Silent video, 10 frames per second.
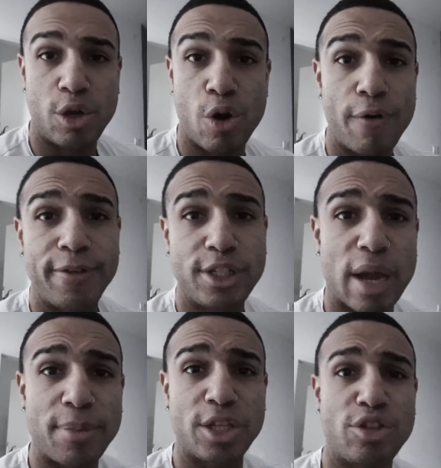coffee
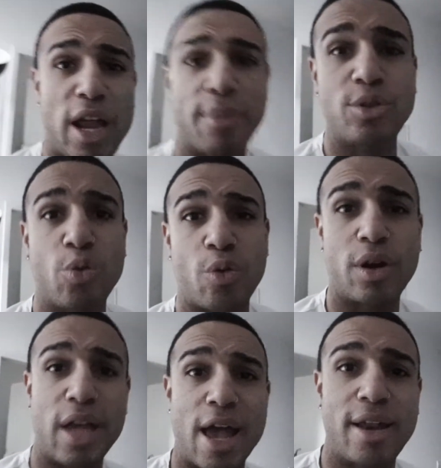shop that you're able to
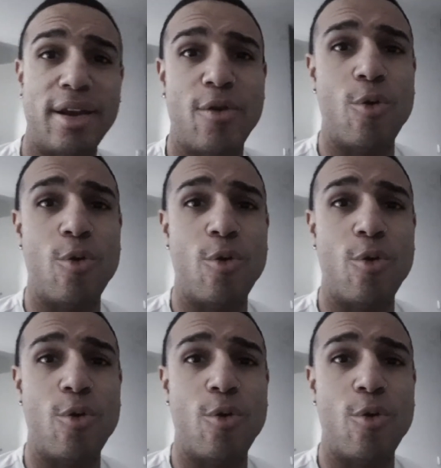work at,